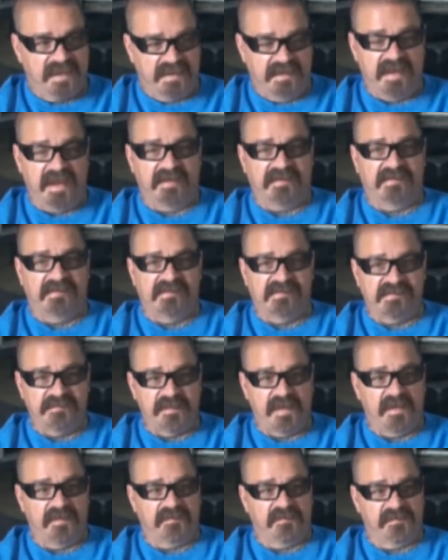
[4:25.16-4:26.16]
Konnected is
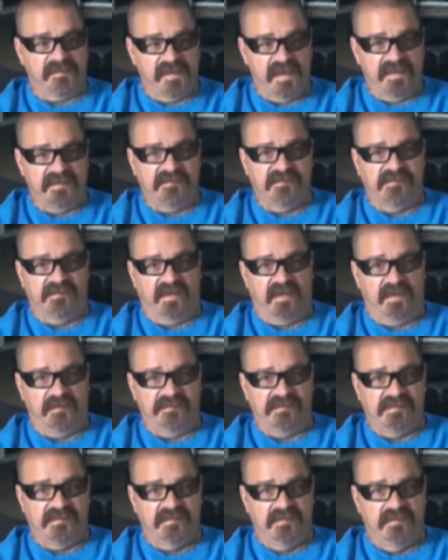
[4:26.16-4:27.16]
about creating
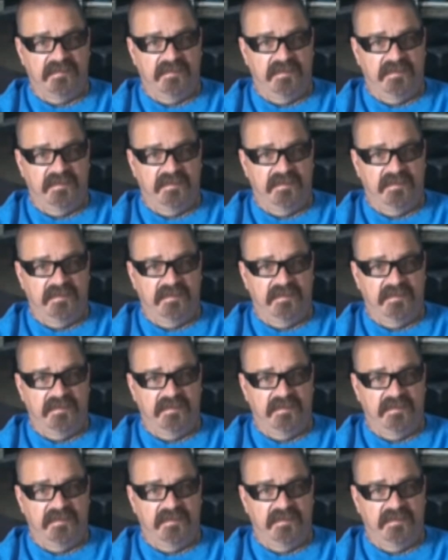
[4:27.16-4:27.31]
jobs.